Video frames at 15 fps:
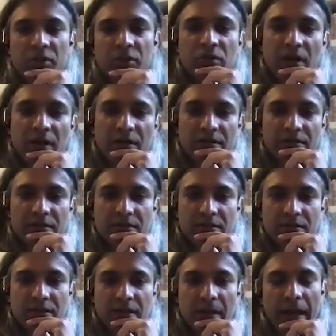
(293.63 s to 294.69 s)
mean, you can't
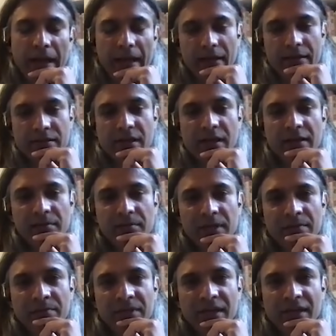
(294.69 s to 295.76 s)
entirely
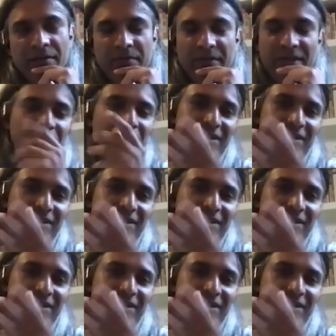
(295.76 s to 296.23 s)
blame the IPL,